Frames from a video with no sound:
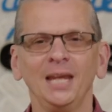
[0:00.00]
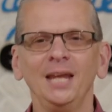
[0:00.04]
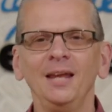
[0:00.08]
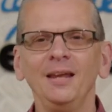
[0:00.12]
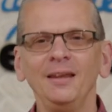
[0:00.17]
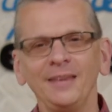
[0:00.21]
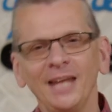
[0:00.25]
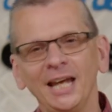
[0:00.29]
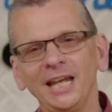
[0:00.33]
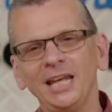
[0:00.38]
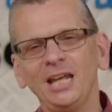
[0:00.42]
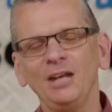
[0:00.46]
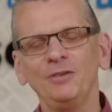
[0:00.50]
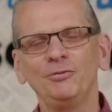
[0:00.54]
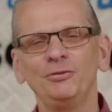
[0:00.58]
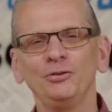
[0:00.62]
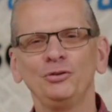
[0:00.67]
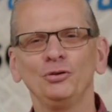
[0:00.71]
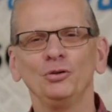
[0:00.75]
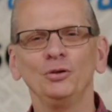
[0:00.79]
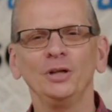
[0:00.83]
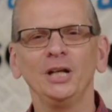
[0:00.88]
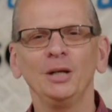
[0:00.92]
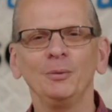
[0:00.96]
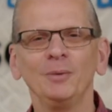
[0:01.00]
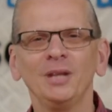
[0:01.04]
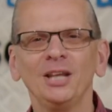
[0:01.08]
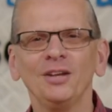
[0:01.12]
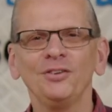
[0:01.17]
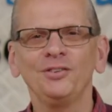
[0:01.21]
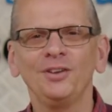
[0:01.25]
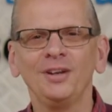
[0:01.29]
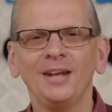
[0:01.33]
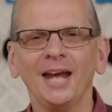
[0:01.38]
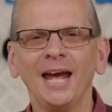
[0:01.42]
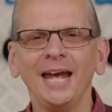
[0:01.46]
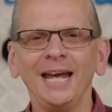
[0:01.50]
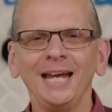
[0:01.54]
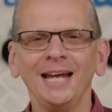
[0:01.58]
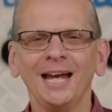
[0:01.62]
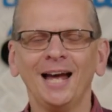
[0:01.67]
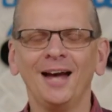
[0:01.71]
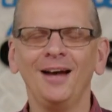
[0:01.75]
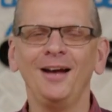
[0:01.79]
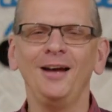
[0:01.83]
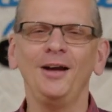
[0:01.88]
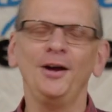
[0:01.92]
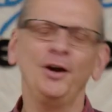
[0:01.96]
Thank you for joining with us today.
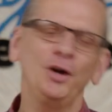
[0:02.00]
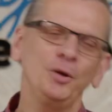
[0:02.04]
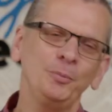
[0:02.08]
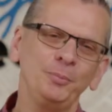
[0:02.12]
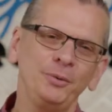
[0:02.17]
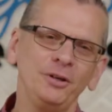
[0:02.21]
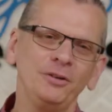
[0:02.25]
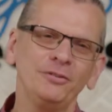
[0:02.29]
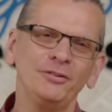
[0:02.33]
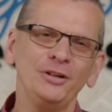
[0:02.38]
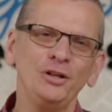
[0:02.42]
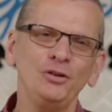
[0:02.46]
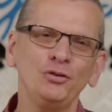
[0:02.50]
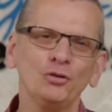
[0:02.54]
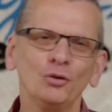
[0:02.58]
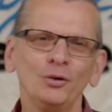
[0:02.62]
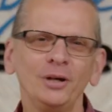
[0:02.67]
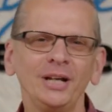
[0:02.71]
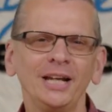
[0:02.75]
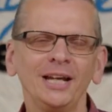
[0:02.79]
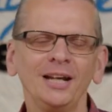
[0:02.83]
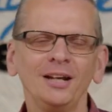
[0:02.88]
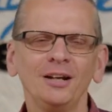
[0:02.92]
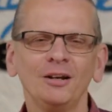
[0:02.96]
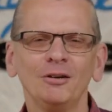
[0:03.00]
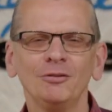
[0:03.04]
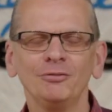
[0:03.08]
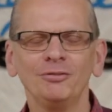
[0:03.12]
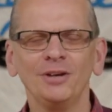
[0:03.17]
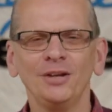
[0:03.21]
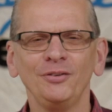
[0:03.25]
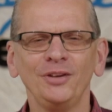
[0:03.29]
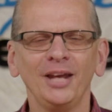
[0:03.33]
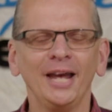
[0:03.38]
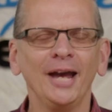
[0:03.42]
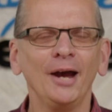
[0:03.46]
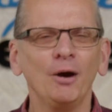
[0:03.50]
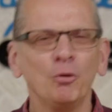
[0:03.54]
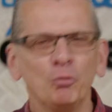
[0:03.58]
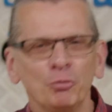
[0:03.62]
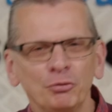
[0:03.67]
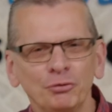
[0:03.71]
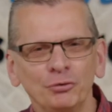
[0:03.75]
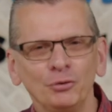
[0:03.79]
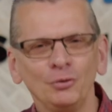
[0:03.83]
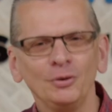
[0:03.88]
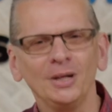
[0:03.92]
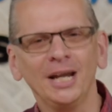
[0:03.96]
I hope you've enjoyed it and found it
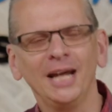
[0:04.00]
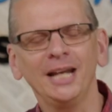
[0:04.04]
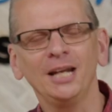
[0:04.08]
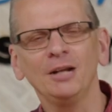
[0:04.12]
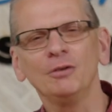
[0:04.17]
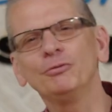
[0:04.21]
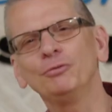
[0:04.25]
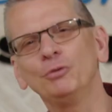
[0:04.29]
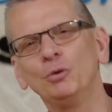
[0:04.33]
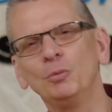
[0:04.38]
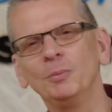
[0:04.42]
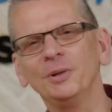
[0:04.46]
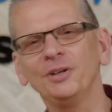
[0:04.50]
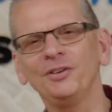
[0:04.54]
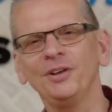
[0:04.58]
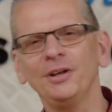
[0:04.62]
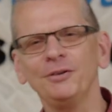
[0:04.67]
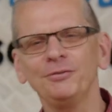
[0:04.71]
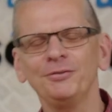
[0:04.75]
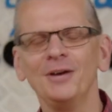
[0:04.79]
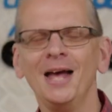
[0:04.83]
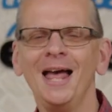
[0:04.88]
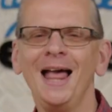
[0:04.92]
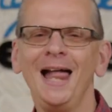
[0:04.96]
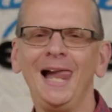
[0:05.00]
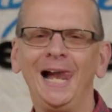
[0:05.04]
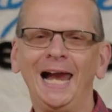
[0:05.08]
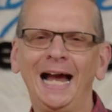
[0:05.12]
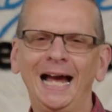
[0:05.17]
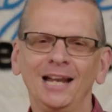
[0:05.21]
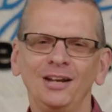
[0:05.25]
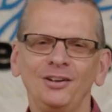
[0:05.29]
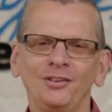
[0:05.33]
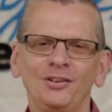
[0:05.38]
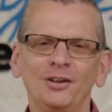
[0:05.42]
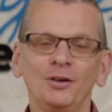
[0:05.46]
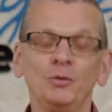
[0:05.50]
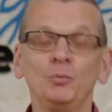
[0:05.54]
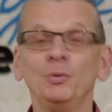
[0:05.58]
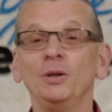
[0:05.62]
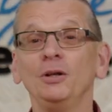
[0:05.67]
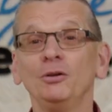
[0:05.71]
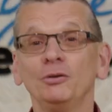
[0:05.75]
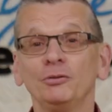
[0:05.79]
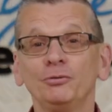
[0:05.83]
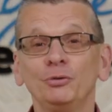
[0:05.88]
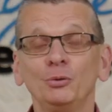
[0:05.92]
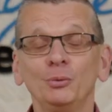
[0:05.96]
helpful and informative. And we'll
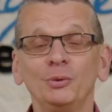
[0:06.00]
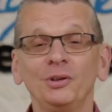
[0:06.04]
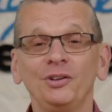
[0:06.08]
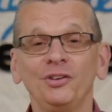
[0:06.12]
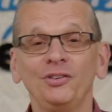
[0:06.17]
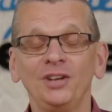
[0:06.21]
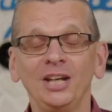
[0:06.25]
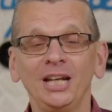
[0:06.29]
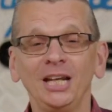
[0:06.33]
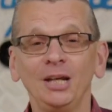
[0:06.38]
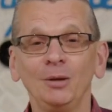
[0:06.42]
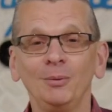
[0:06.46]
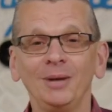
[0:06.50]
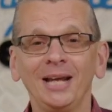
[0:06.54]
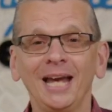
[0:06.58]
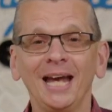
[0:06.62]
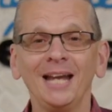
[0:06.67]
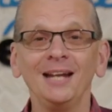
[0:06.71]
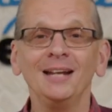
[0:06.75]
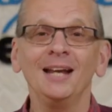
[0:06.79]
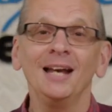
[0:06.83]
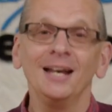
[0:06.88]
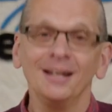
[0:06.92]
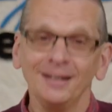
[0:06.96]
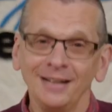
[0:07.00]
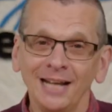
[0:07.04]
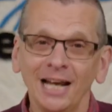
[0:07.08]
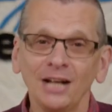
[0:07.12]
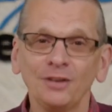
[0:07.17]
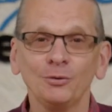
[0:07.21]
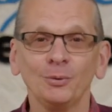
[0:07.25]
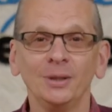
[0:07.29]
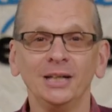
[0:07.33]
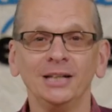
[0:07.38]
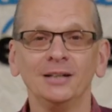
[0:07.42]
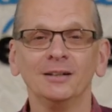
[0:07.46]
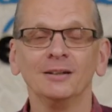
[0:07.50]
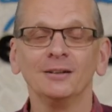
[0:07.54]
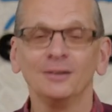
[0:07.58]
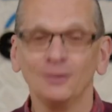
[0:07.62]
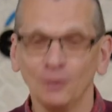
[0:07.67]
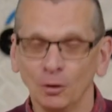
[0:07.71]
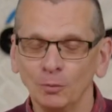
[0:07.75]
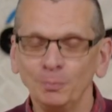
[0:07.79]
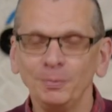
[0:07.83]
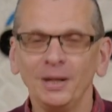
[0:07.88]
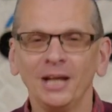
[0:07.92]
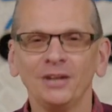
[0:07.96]
look forward to seeing you again next week.
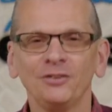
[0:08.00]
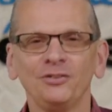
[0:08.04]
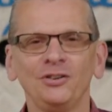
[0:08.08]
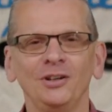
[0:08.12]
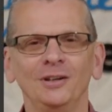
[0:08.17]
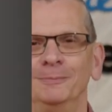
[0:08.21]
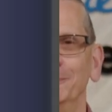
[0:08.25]
God bless you.